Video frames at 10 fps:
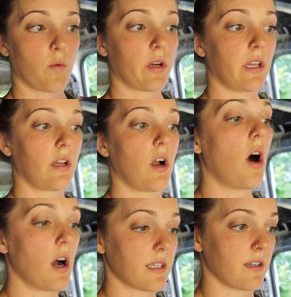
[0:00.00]
I'm working
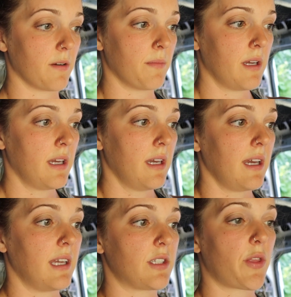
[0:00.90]
awesome.
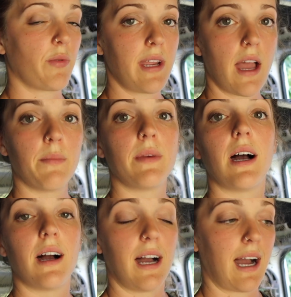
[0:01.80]
It's 3M
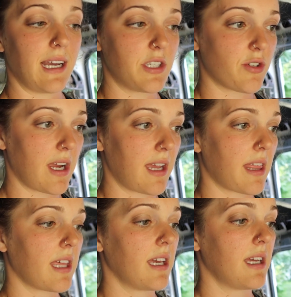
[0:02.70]
high
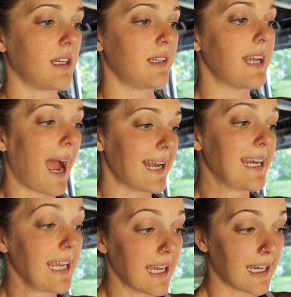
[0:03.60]
strength
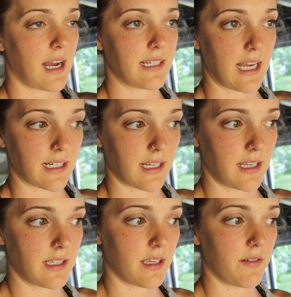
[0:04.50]
90 contact
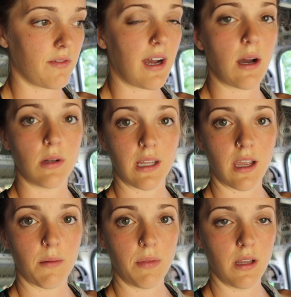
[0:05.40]
adhesive. I will
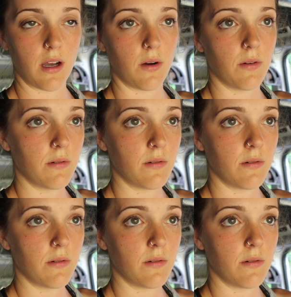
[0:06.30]
link it below.